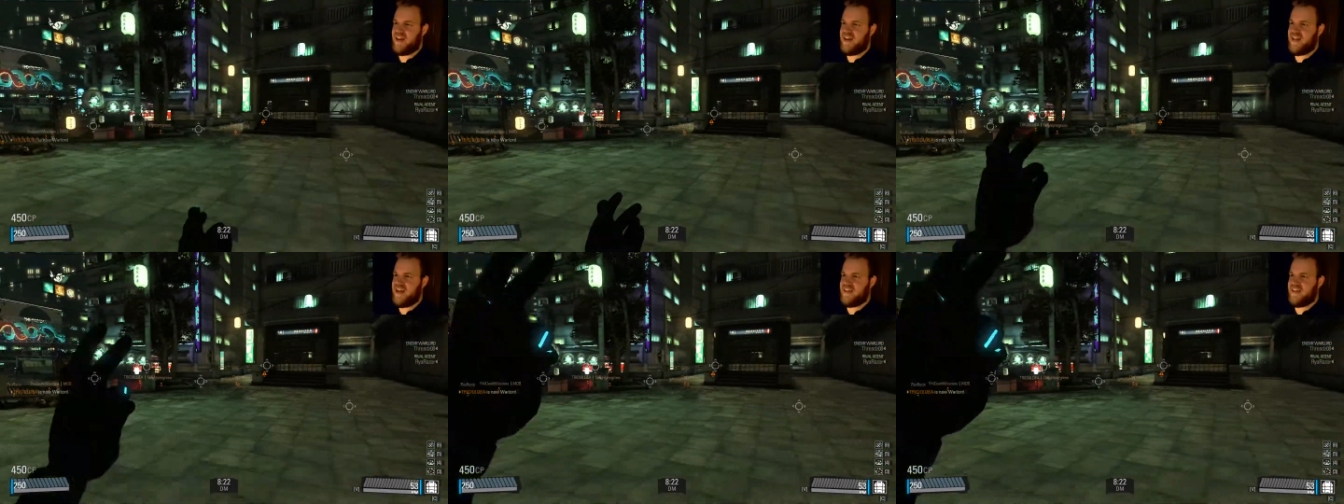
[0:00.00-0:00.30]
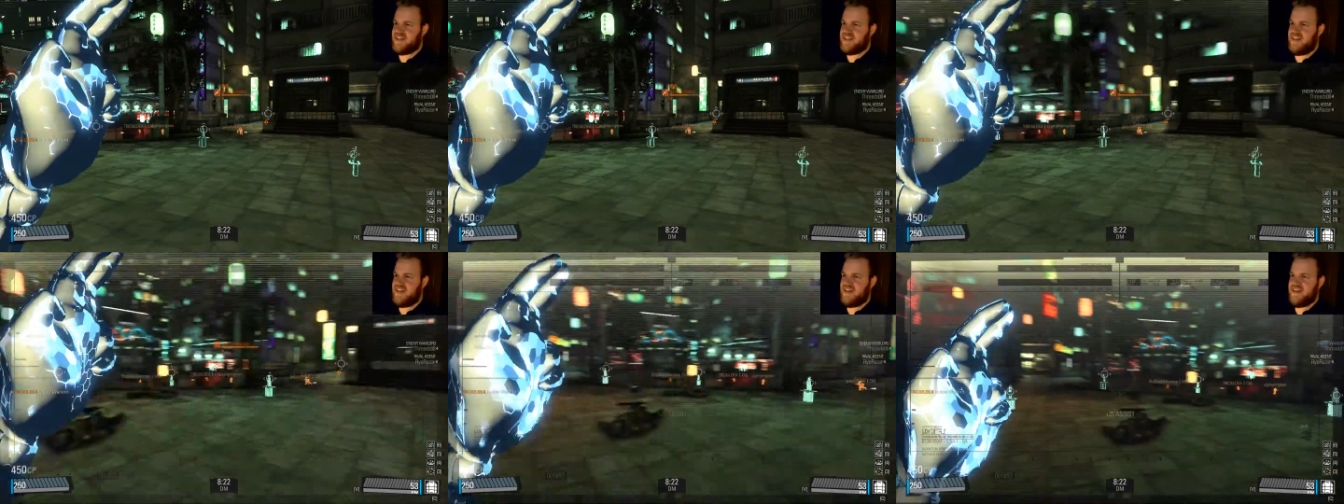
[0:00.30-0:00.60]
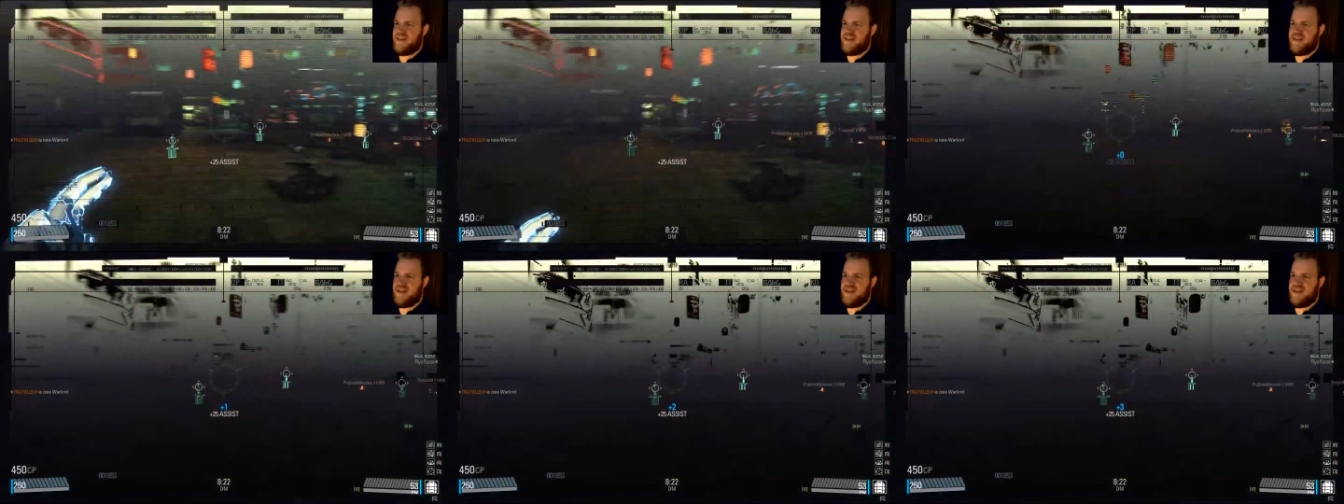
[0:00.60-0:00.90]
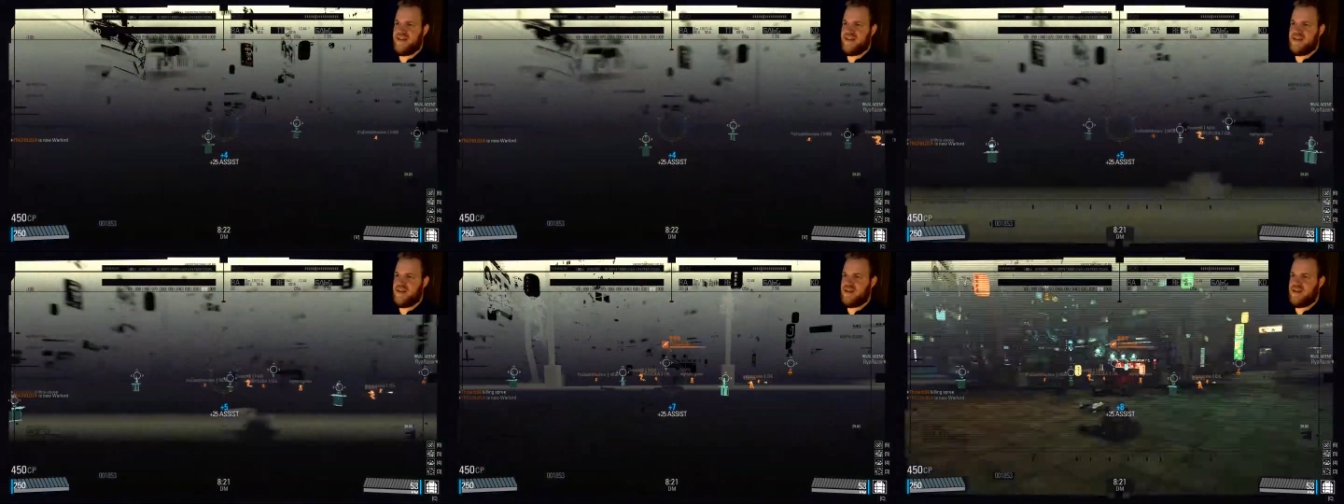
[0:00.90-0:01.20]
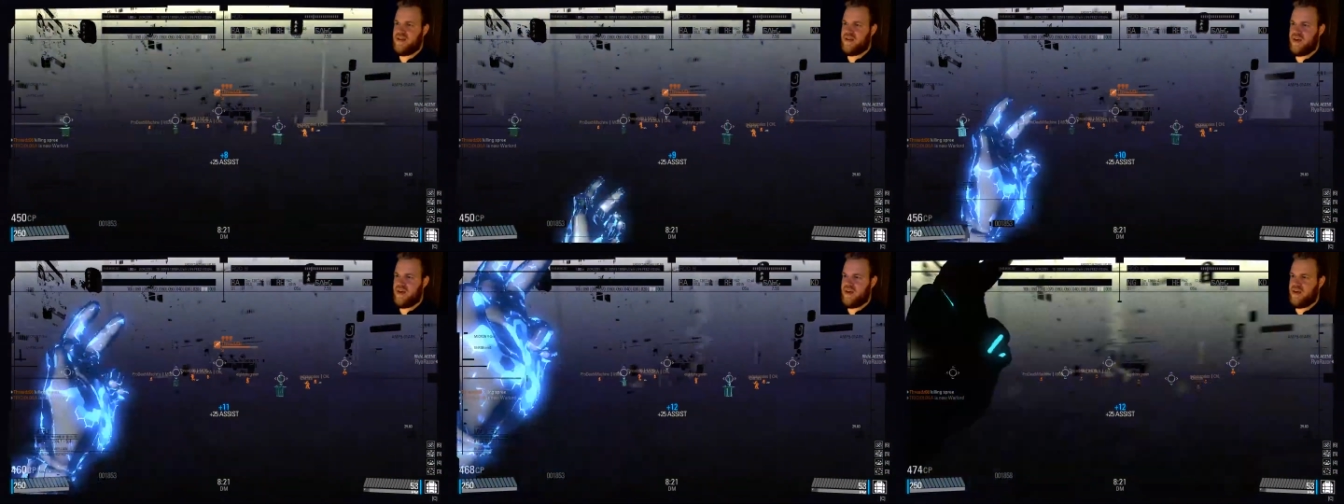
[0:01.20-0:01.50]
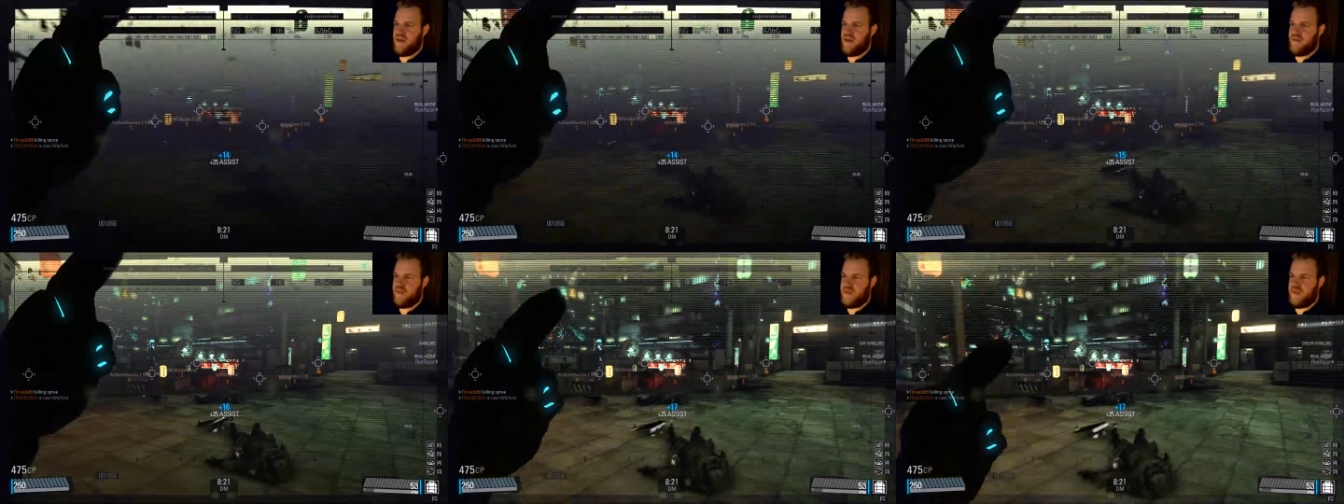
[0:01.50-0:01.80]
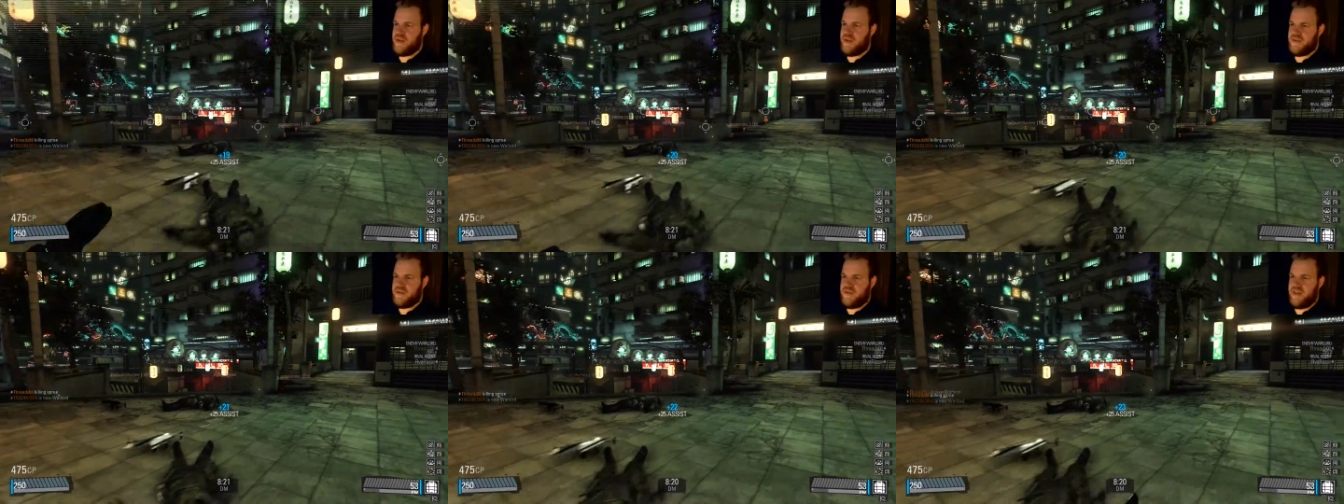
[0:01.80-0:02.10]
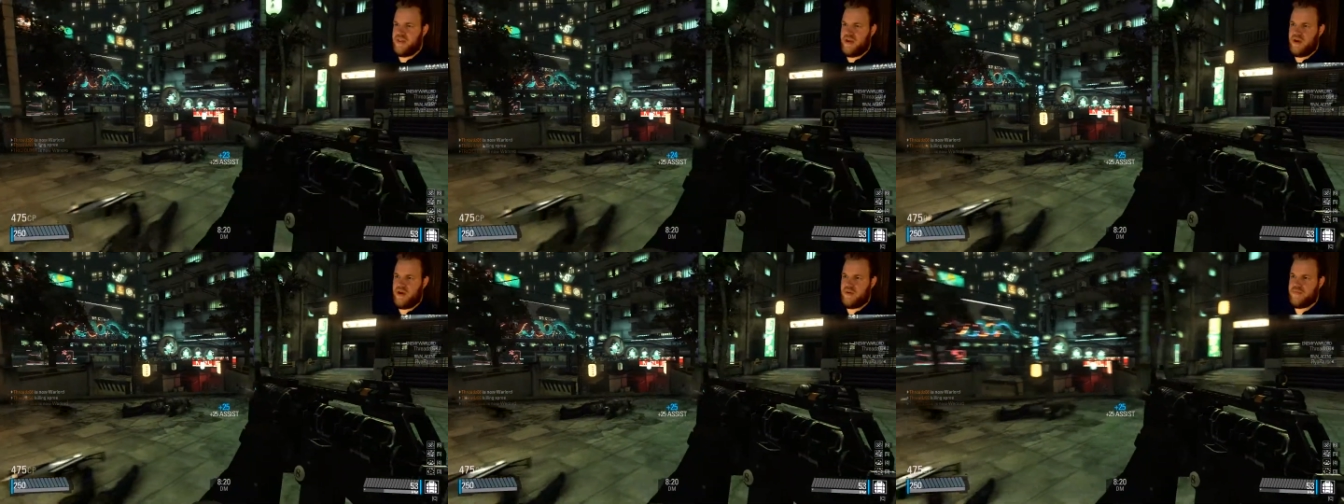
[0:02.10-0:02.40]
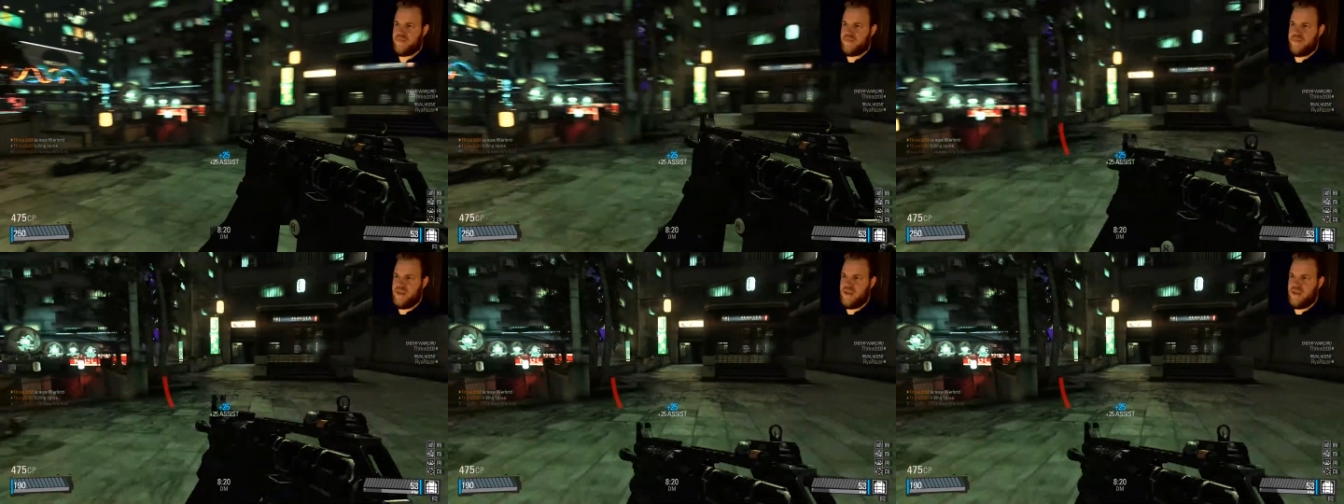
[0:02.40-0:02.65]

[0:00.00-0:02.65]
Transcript: I like this gun. Okay, everybody's over there.